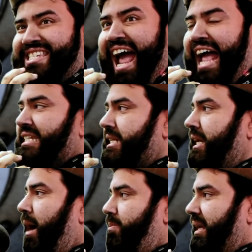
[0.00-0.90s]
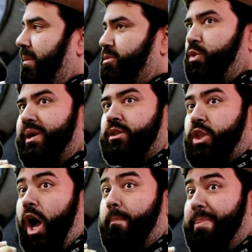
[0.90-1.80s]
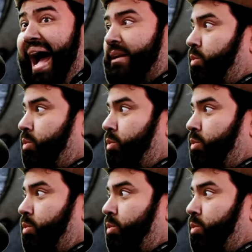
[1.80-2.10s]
tensing up like I'm doing a bad